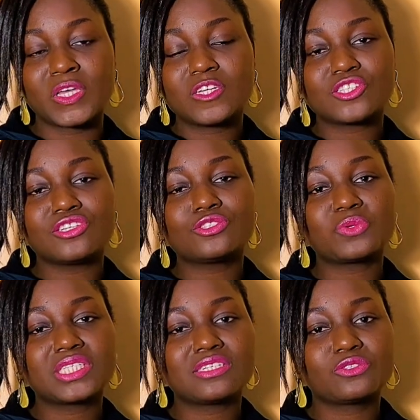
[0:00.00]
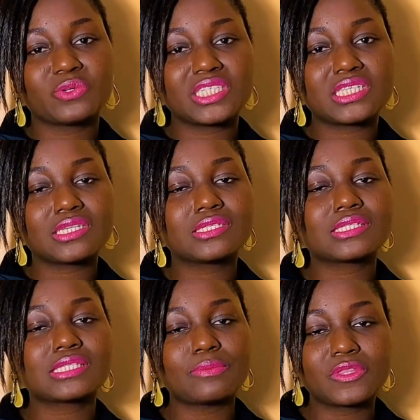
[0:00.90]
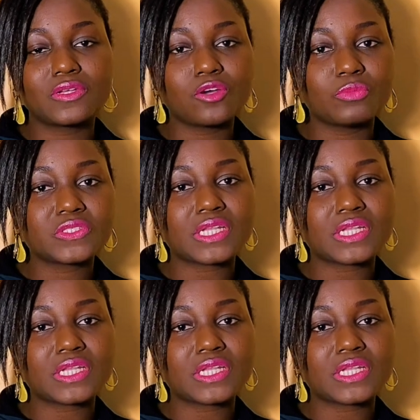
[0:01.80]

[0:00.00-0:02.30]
So in 2020, the same thing almost